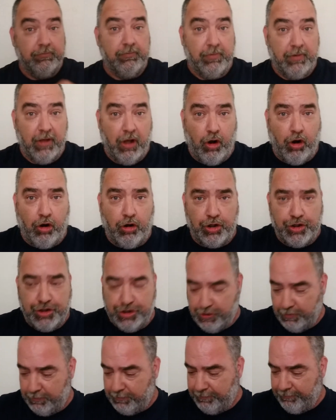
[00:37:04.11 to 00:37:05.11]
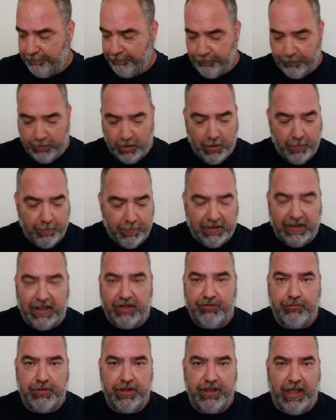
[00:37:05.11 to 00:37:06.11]
aren't you? But let's
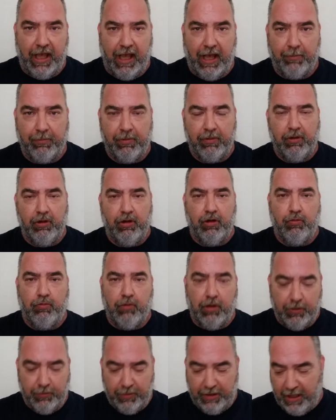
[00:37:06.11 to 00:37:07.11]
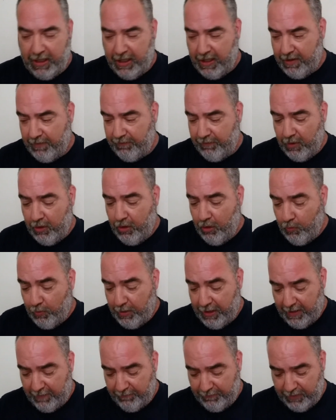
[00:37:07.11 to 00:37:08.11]
recap. What do we have? We
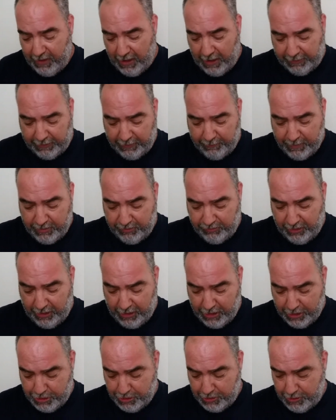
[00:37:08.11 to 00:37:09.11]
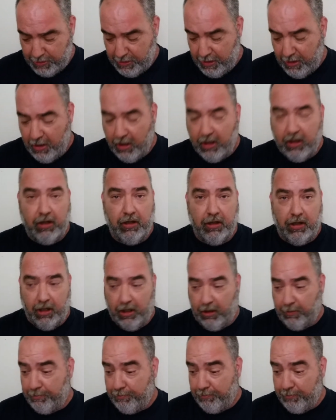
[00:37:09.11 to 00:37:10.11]
have documentation
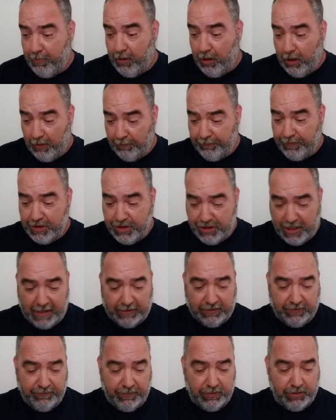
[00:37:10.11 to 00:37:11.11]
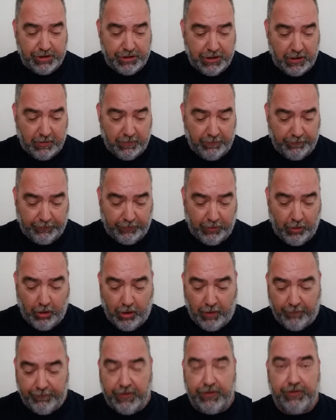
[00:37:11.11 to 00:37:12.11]
of the Jacksonville Sheriff's
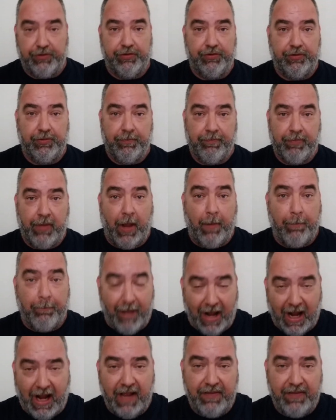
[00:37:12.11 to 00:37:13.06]
Office by the